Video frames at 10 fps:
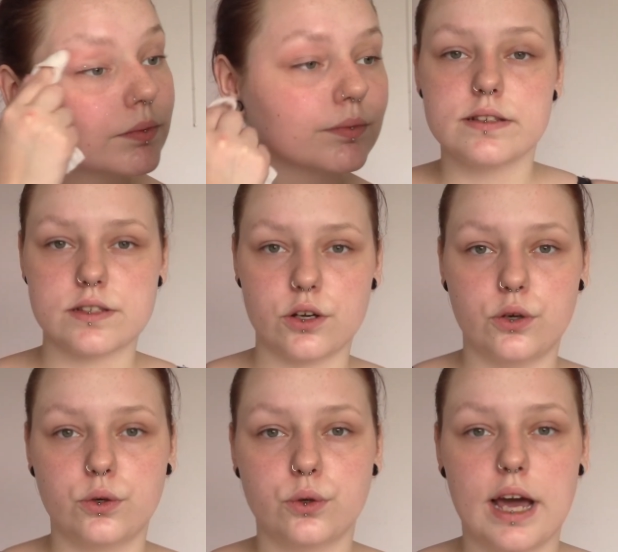
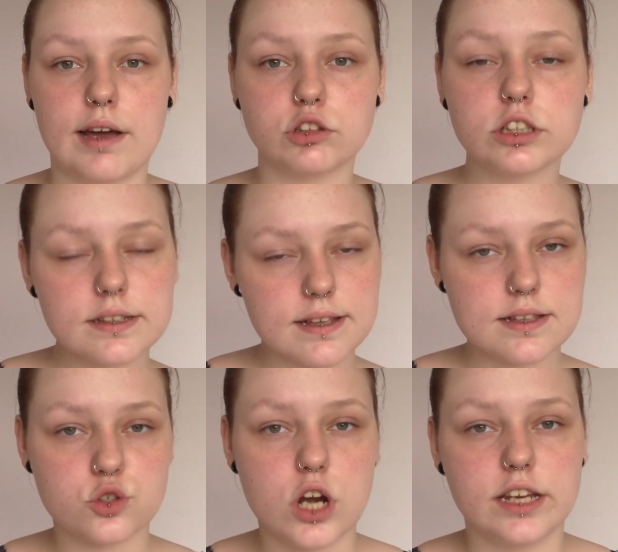So after this has
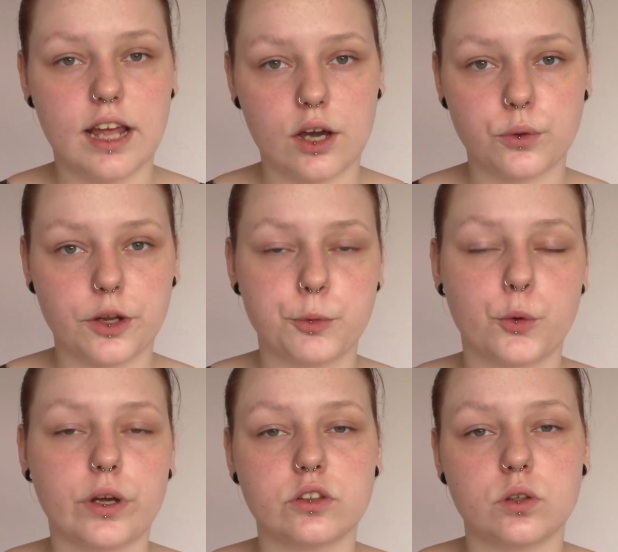dried down, I'm
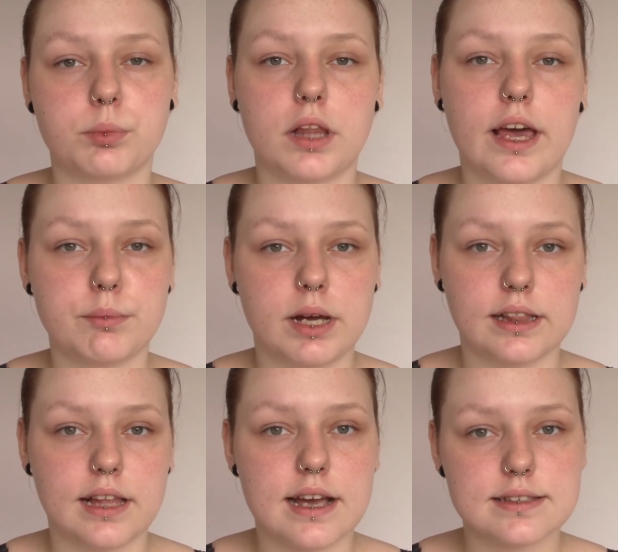going to apply my
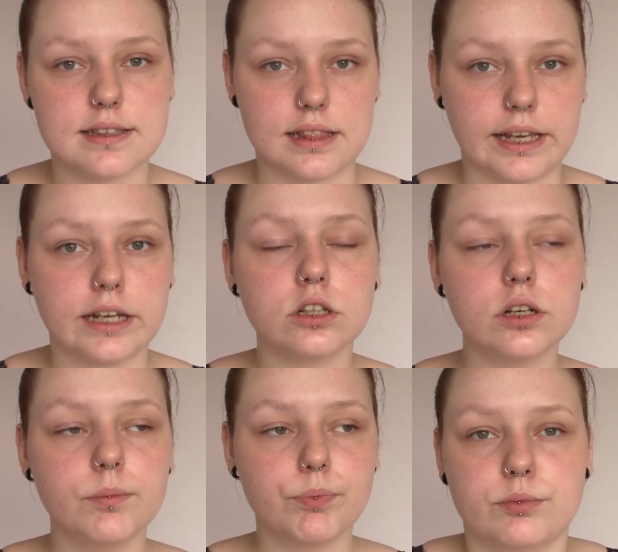last layer.
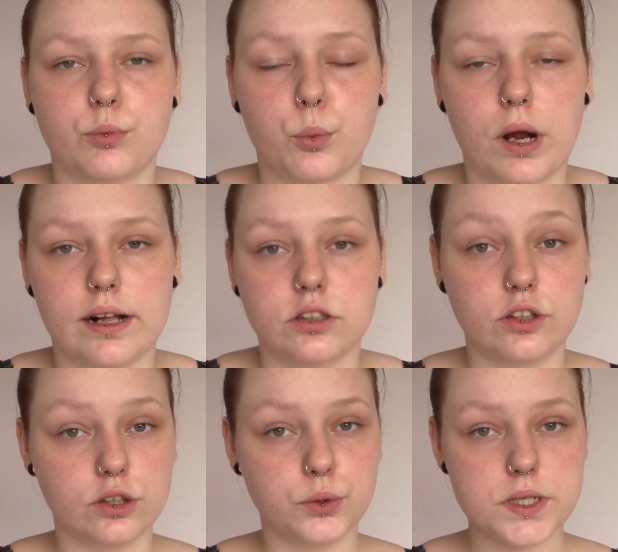While the
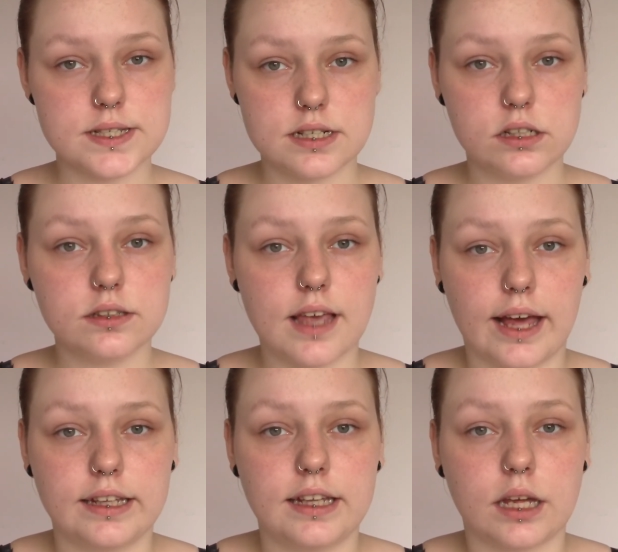glue is still
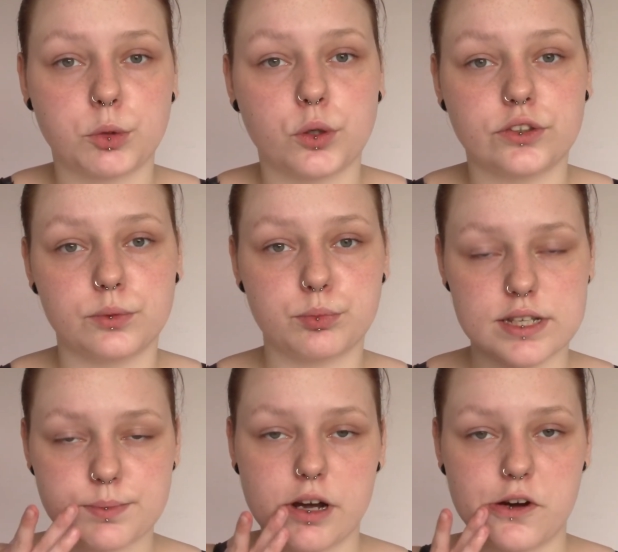tacky, I'm going to
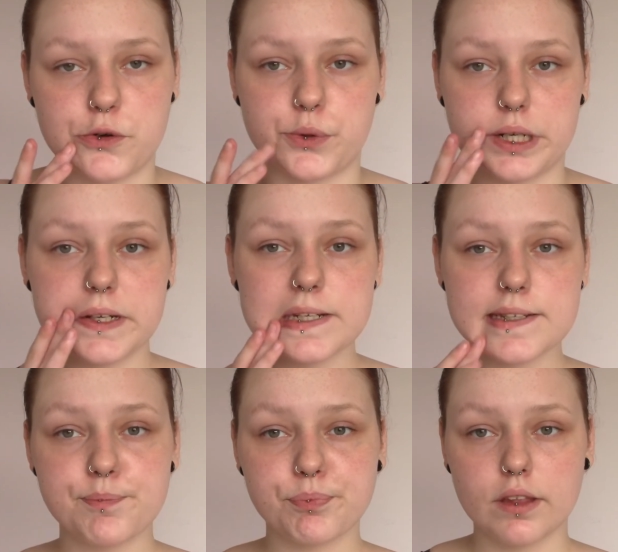press powder in it.
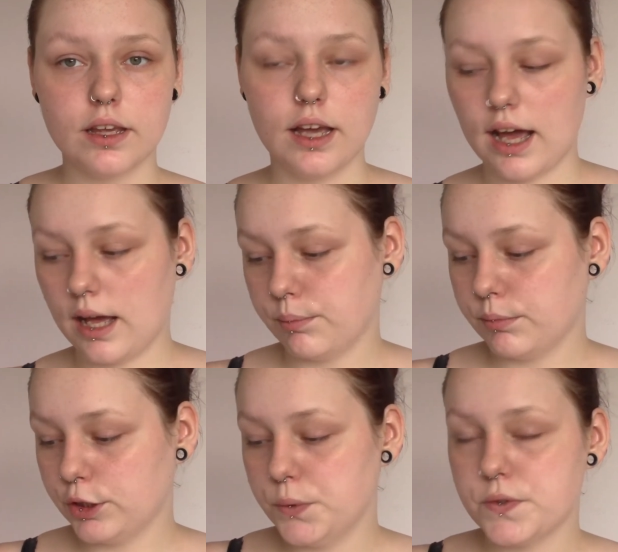I'm
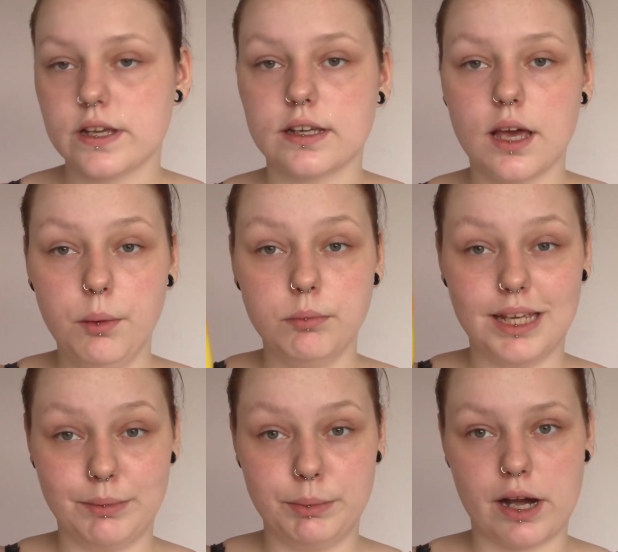using
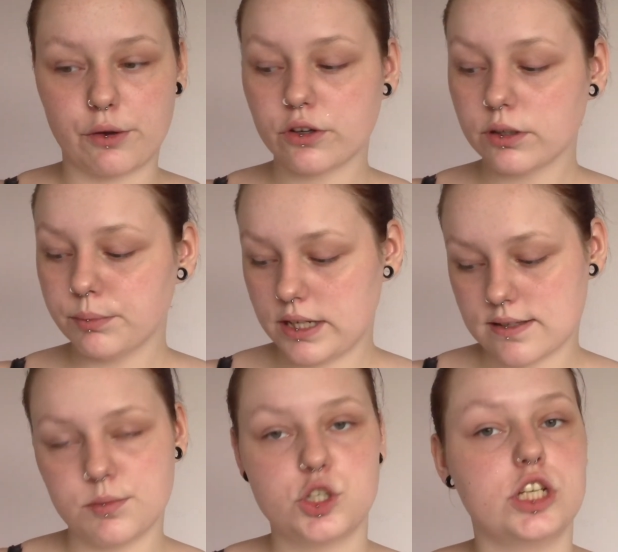baby powder because
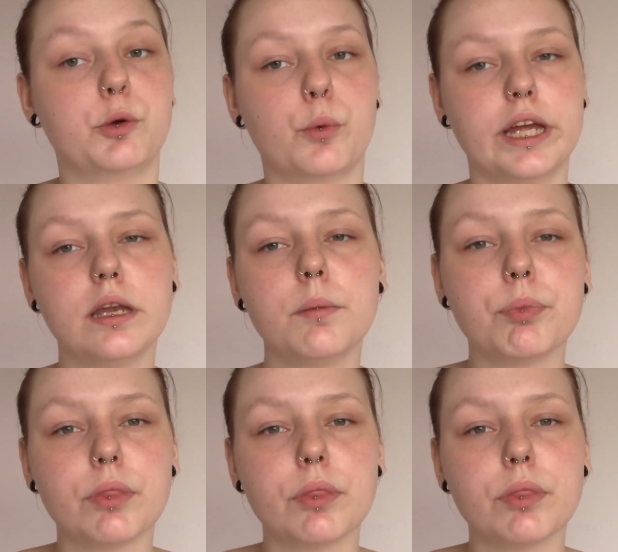I'm a cheap queen.